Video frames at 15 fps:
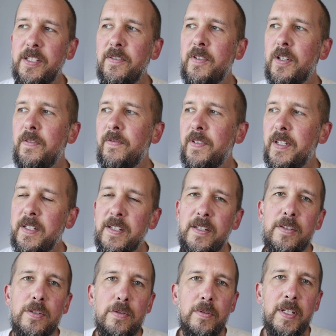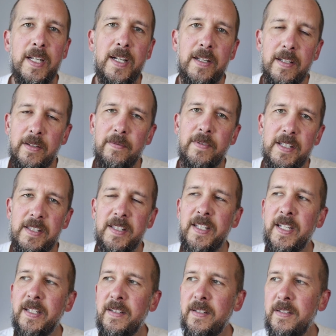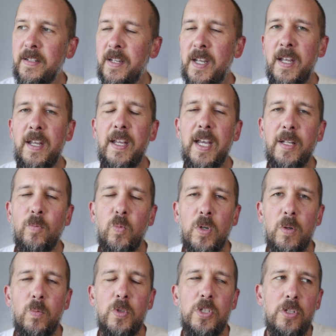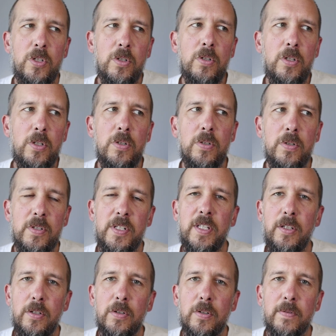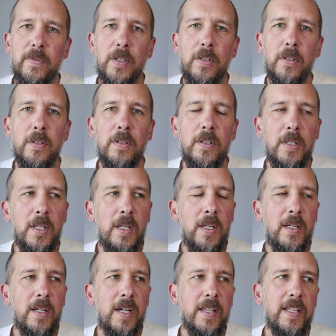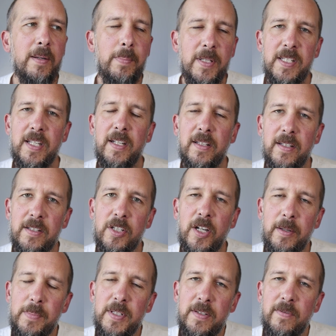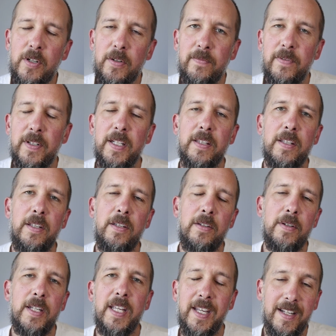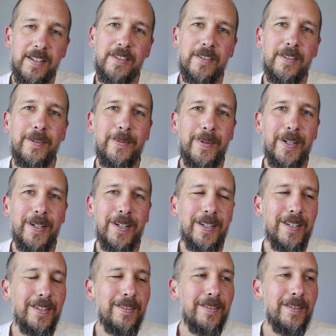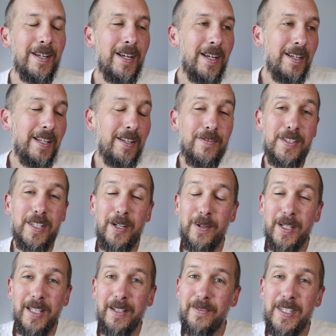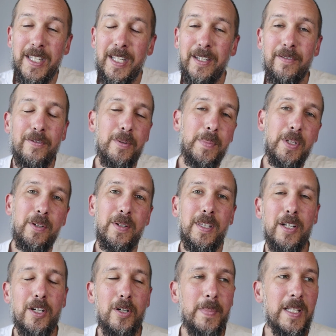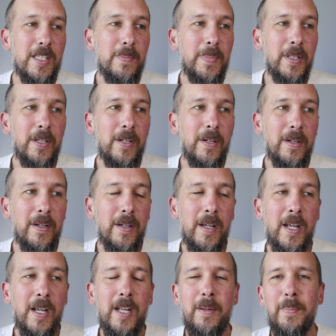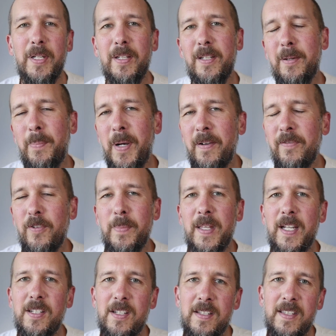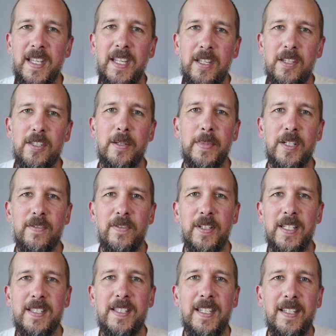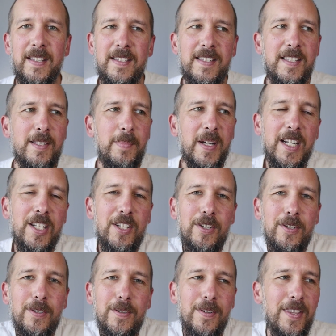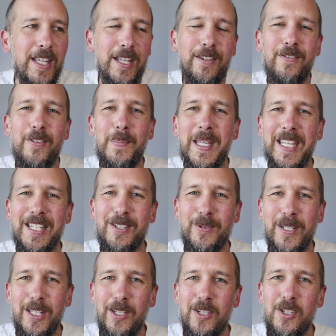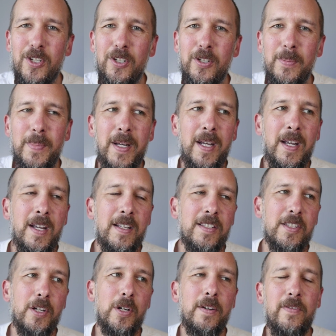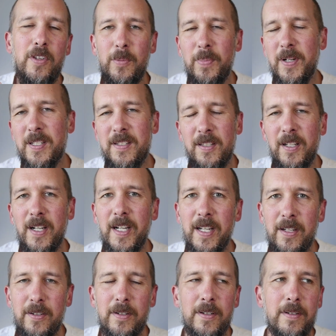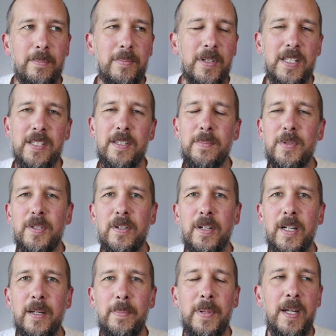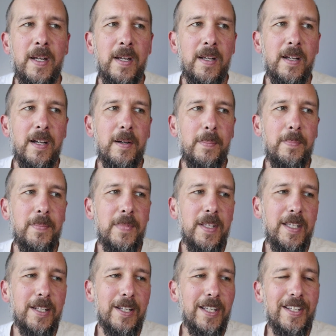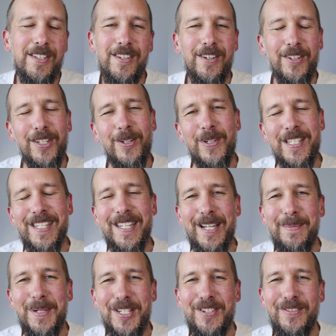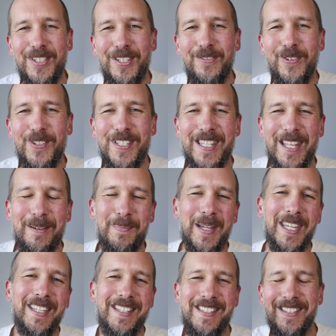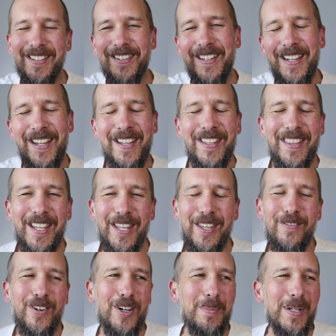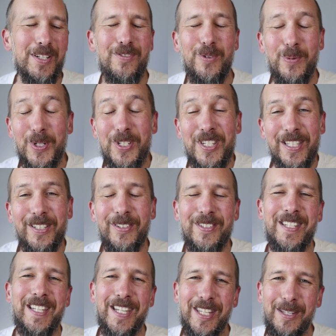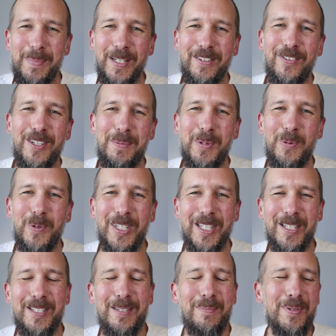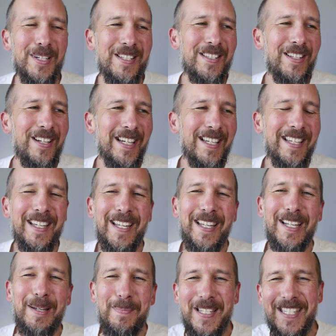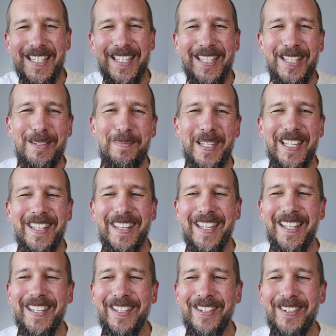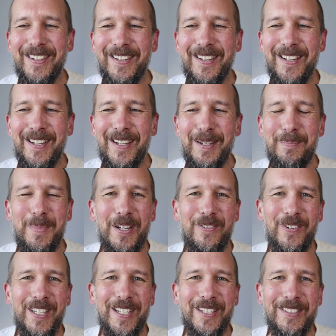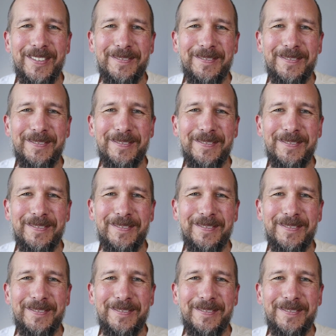of conflict has stood out and resonated? And what would you use in your role? Are there particular types of conflict that you encounter at work? And if so, I'd love to hear from you in the comments below. But apart from that, just thank you so much for listening. This is a brand new thing for me, doing YouTube. So if you press like or press subscribe, you've got no idea how much of a difference that makes. So thank you very much for watching altogether. But if you'd be willing to press like, a particularly big thank you. Bye for now.